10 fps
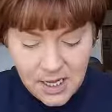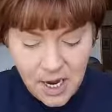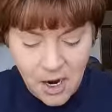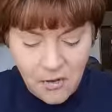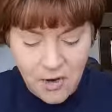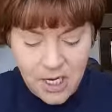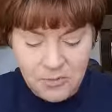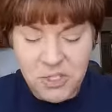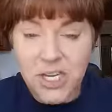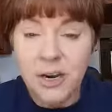Our
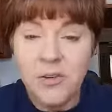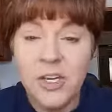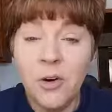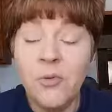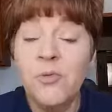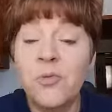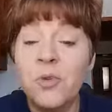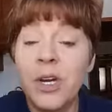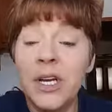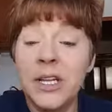cream shadows are
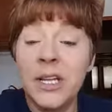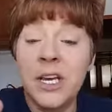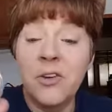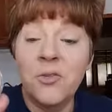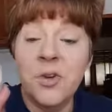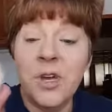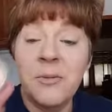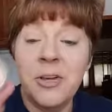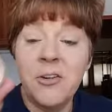really creamy.